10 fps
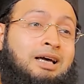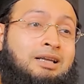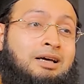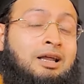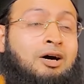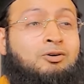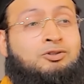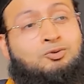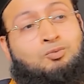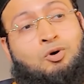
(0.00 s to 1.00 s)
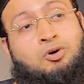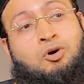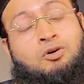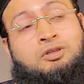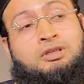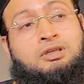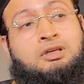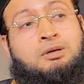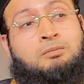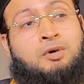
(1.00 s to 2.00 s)
and allow us to walk on the
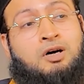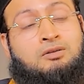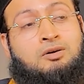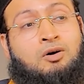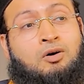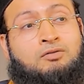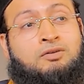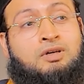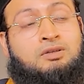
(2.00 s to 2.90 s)
path of